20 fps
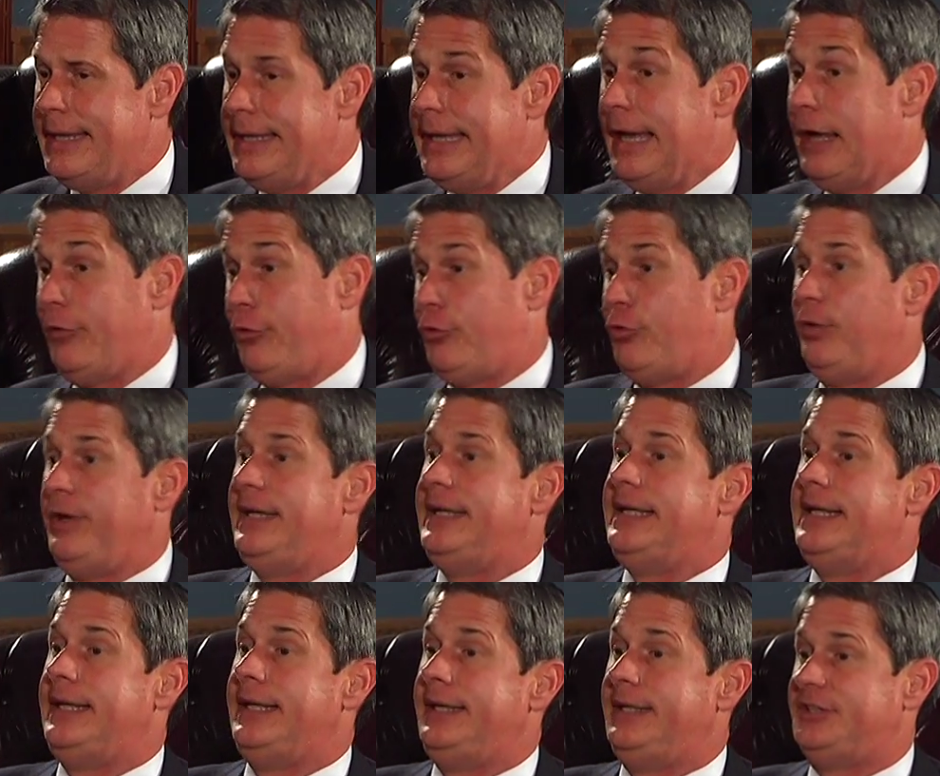Yeah,
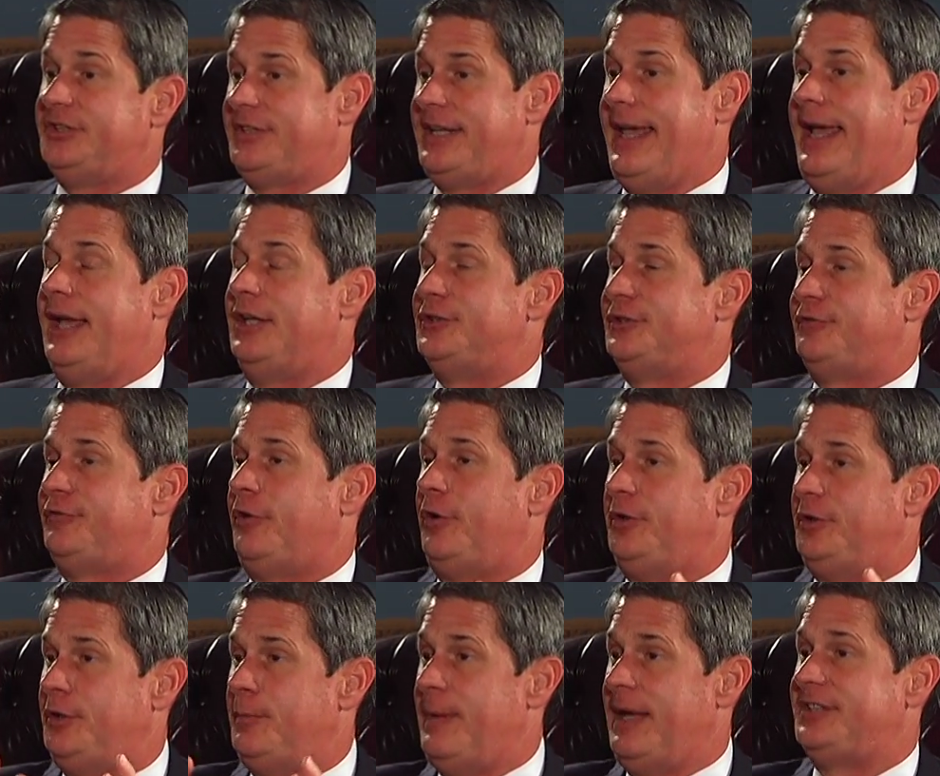3D stands for
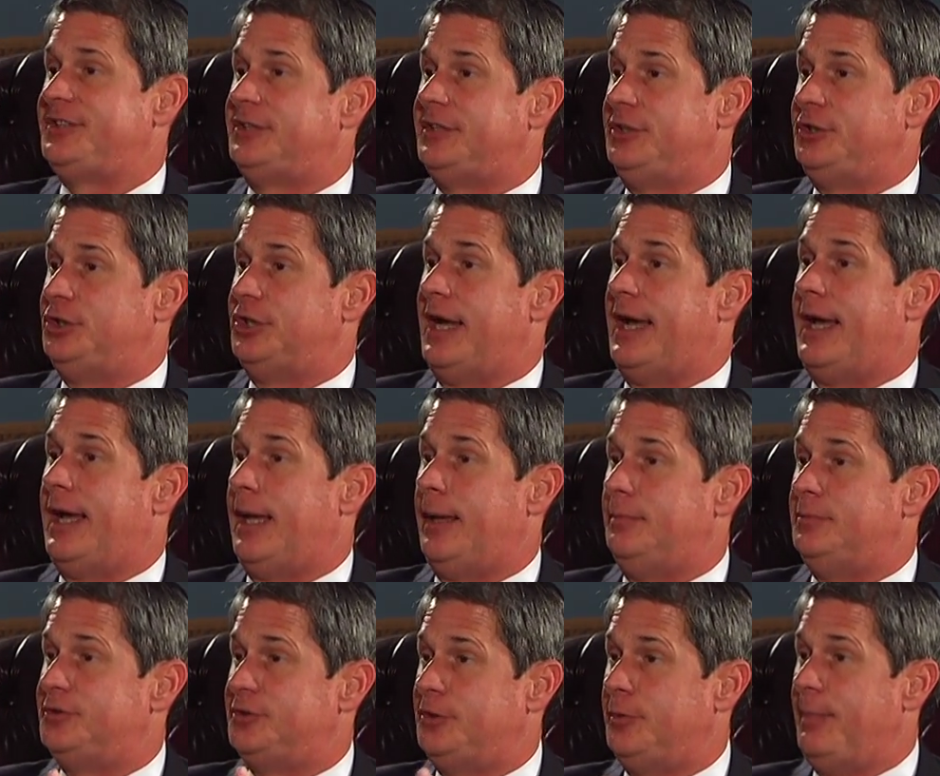domestic
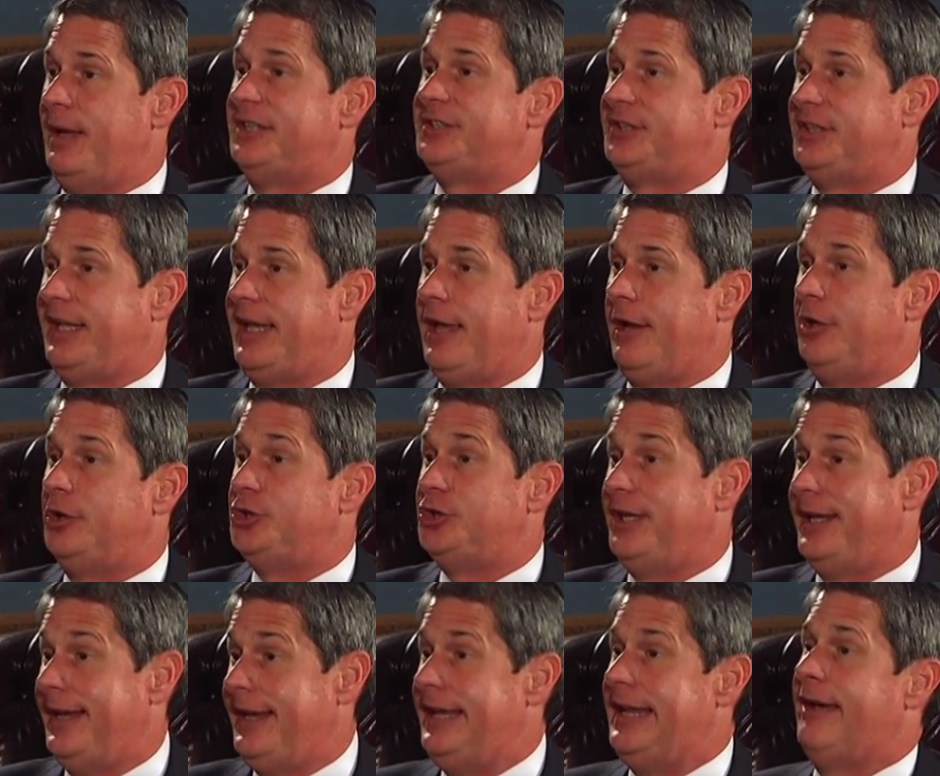jobs, domestic energy,
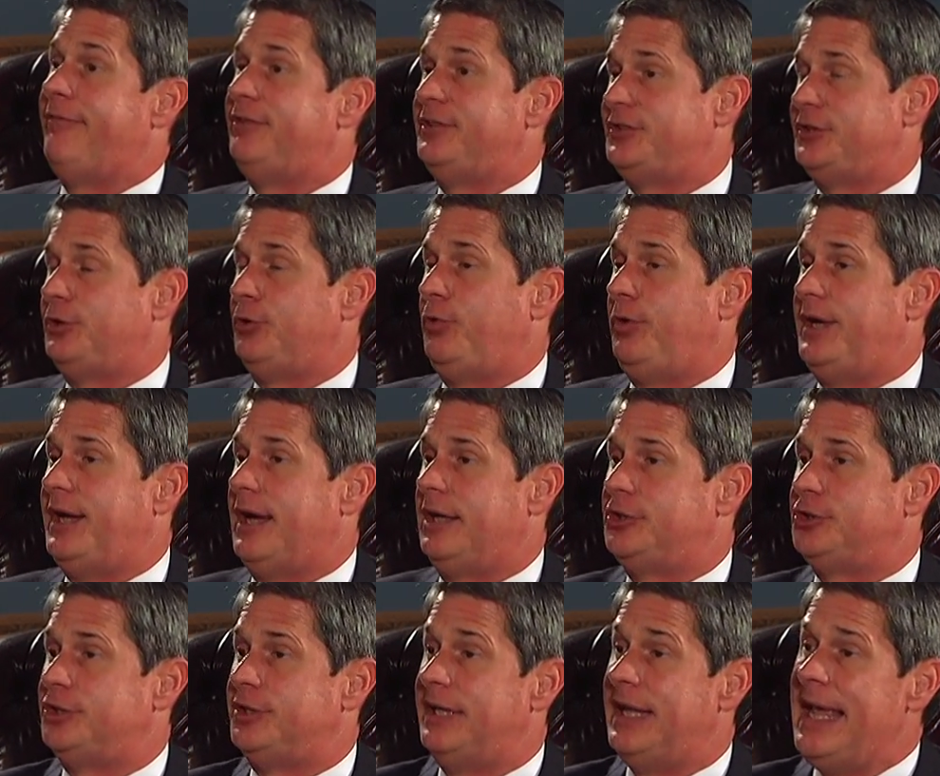and deficit
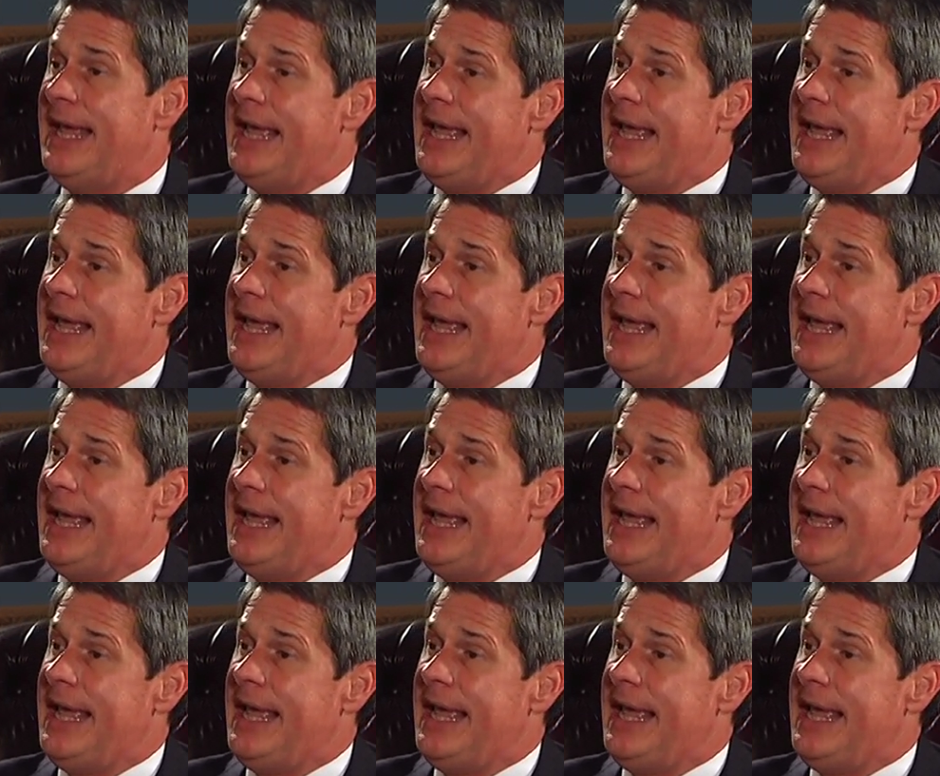reduction.